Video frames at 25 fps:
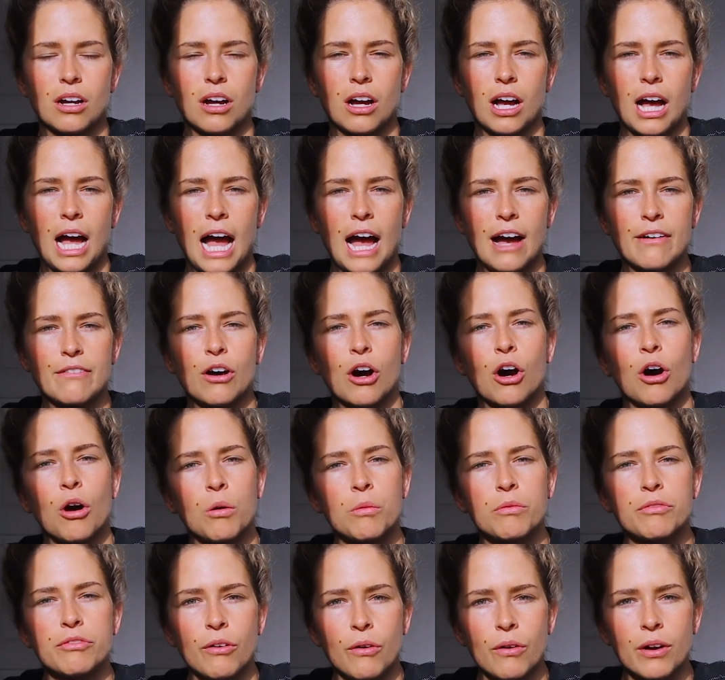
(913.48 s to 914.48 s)
have
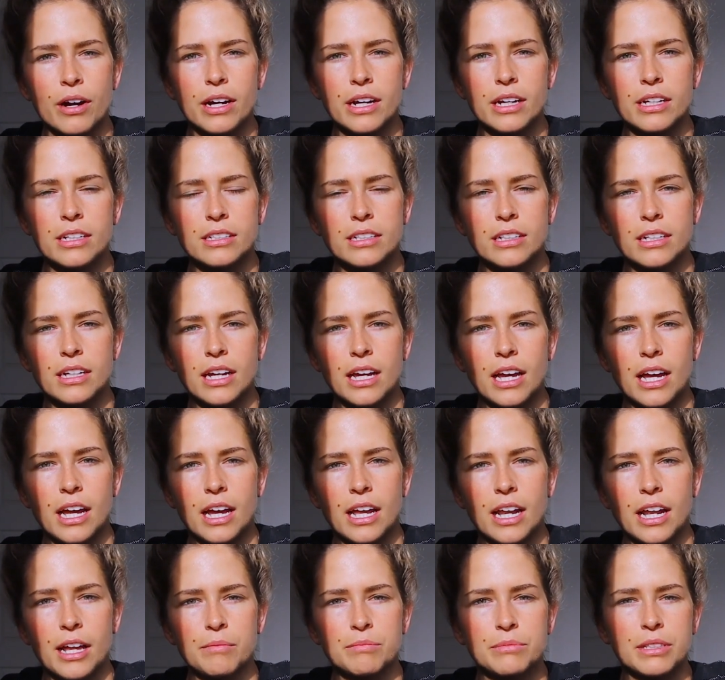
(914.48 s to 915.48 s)
hope for it
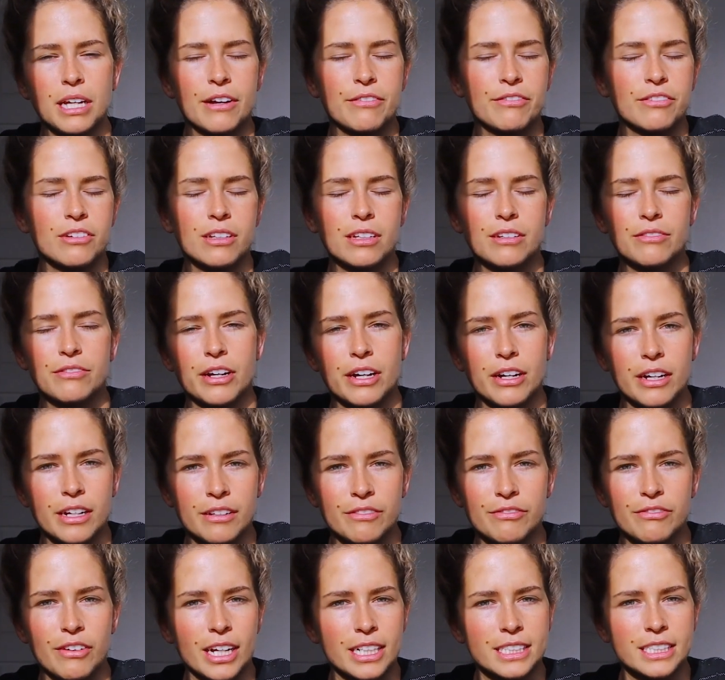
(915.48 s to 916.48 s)
and I'm definitely very
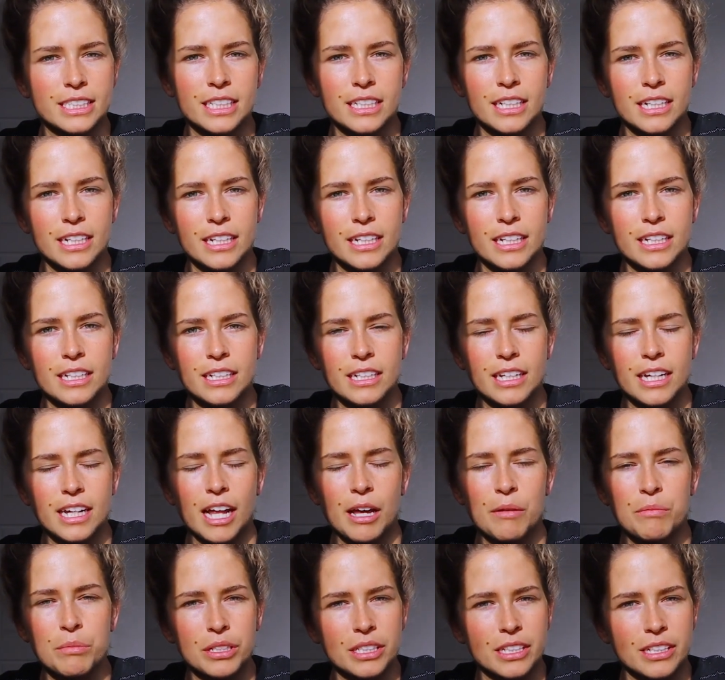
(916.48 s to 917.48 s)
invested in it and
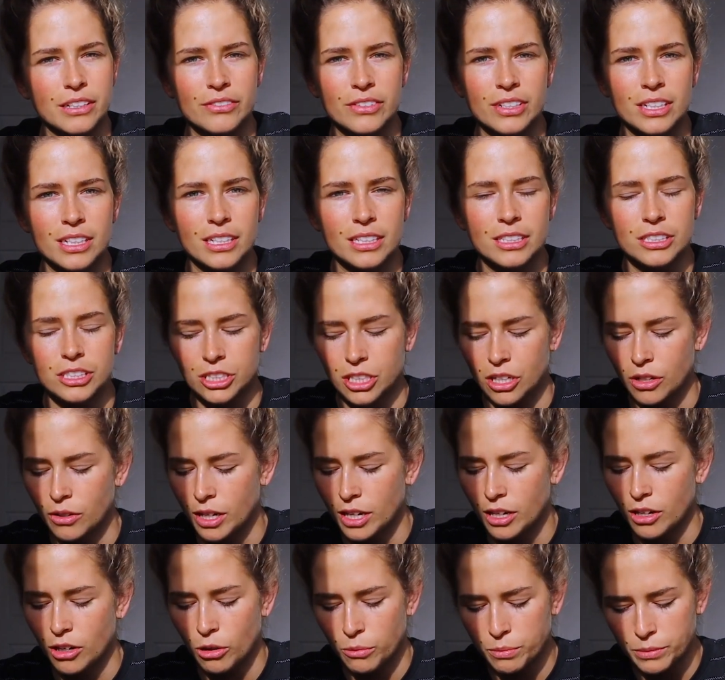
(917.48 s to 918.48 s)
I believe in it. So
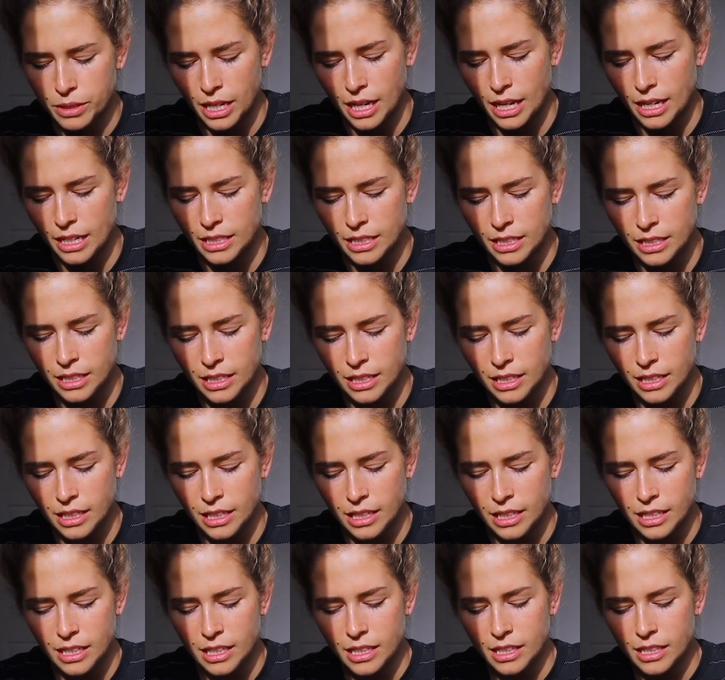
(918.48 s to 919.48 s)
I hope that
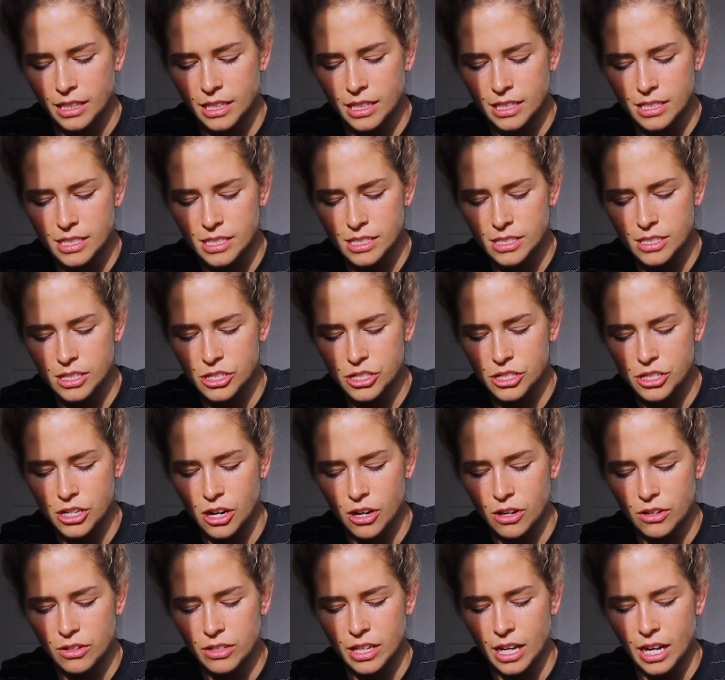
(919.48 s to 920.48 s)
this is a
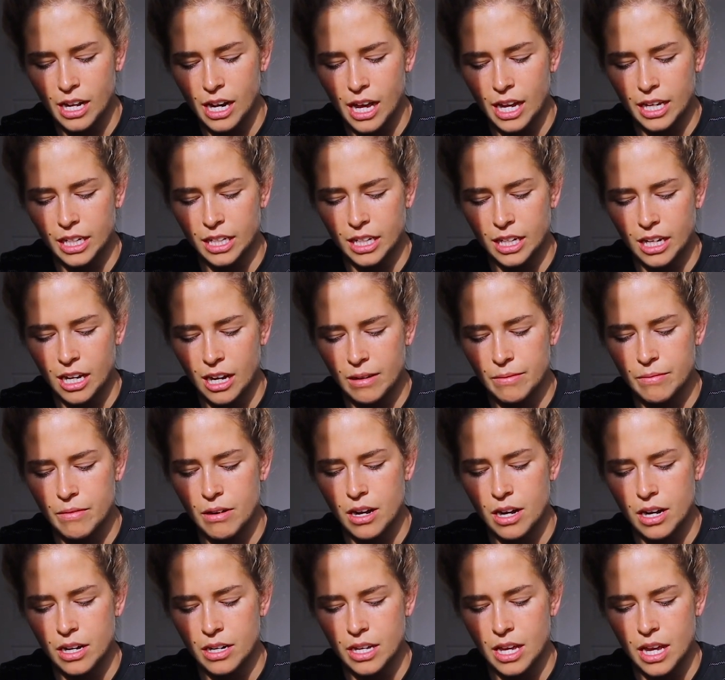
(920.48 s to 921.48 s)
show that I can come
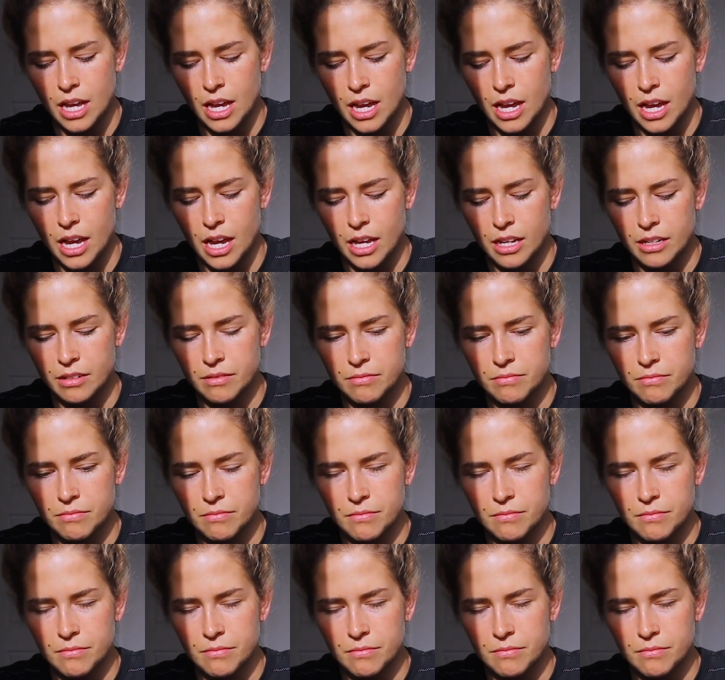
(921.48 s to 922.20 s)
on and